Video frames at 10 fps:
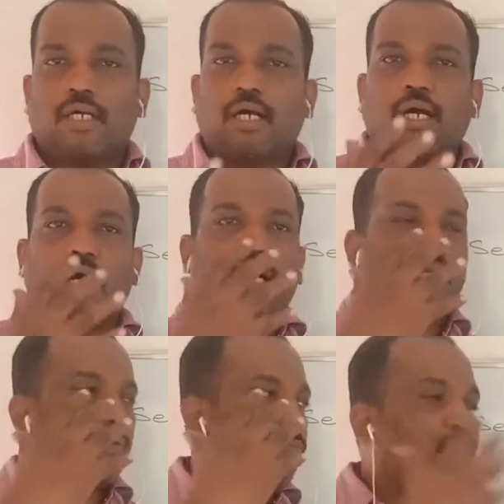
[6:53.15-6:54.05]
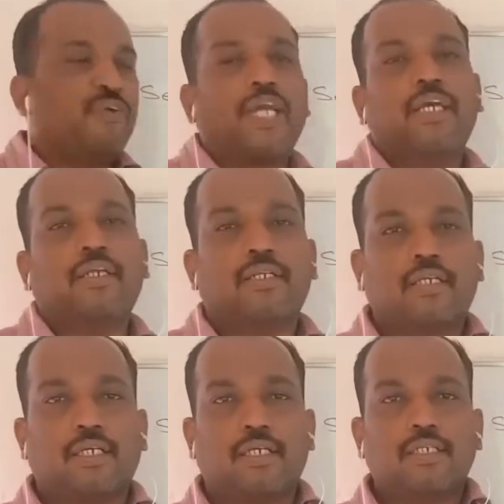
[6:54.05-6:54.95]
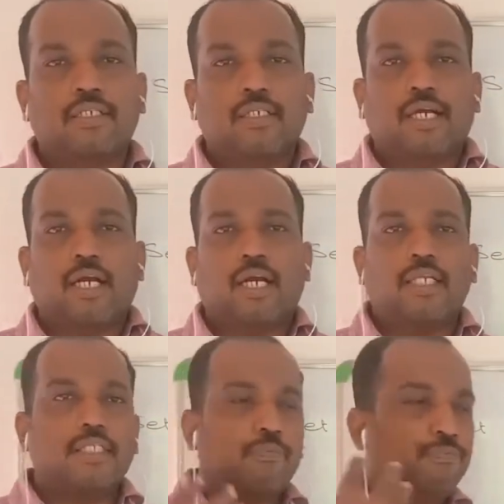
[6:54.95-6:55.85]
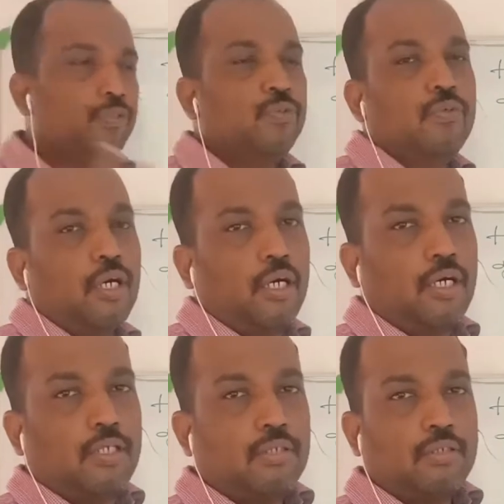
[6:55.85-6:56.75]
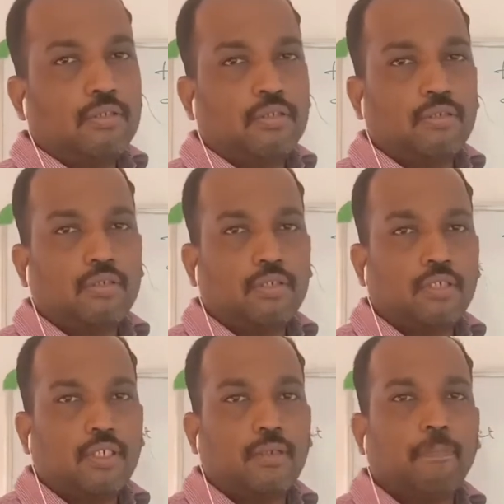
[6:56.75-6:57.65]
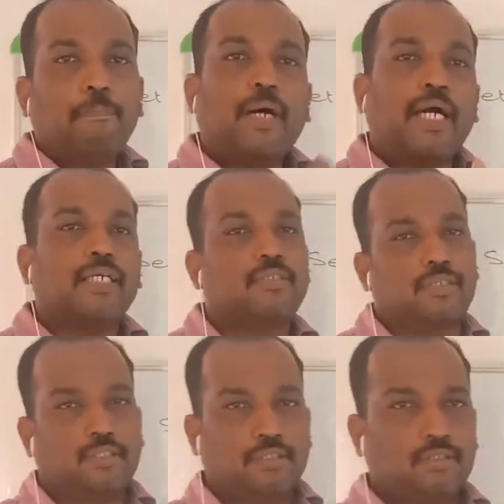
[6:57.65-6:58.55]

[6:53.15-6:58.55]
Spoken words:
are fair and a few are biased.